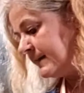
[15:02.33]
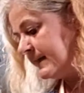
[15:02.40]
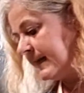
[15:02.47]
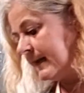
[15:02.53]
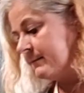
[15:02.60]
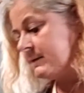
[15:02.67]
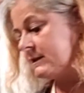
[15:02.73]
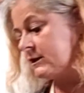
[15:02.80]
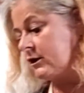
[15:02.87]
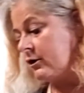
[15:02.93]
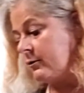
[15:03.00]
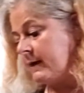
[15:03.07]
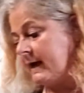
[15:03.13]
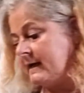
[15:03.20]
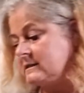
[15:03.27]
gave me the
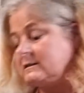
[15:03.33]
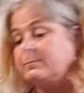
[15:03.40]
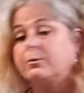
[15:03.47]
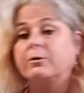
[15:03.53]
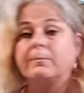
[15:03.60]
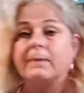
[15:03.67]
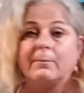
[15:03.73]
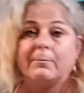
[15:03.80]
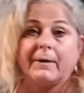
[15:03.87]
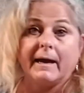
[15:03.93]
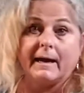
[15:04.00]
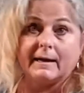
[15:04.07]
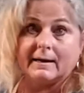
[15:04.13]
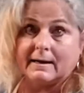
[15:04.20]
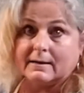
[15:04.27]
go-ahead to put my
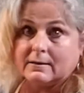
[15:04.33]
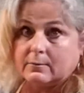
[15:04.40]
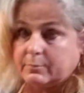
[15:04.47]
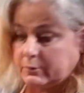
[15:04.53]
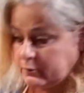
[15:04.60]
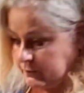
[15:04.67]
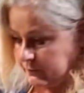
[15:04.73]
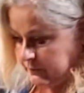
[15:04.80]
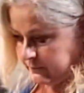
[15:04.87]
paint in the booth.